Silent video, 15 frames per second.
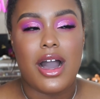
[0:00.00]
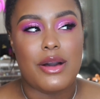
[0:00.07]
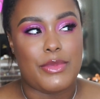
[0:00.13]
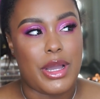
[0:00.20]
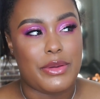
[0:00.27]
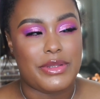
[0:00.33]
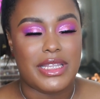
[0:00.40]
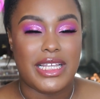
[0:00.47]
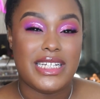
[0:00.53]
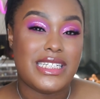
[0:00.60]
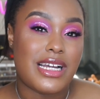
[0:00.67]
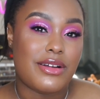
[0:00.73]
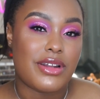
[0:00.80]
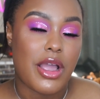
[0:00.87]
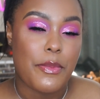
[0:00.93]
I would lay
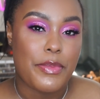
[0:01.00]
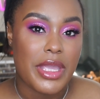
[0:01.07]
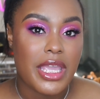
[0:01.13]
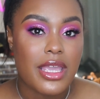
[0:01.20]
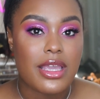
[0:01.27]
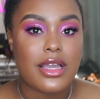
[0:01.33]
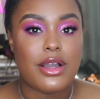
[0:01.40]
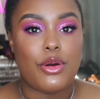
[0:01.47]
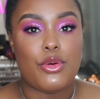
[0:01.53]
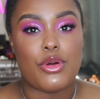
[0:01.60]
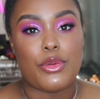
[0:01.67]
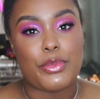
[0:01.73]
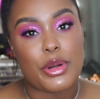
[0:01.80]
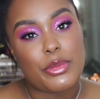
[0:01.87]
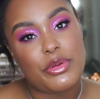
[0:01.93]
down a pink
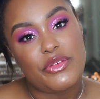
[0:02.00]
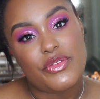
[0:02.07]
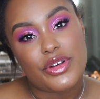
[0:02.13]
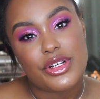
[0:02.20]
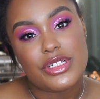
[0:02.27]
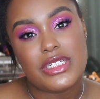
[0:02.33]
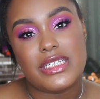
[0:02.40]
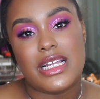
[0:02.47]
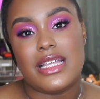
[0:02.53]
or a purple first